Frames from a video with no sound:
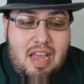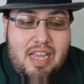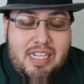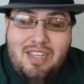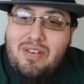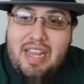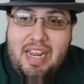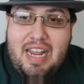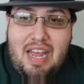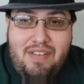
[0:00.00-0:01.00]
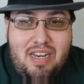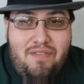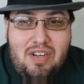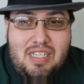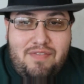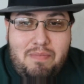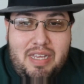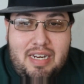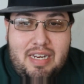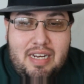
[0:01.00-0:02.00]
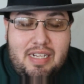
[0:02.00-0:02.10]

It's okay to have a difference of opinion.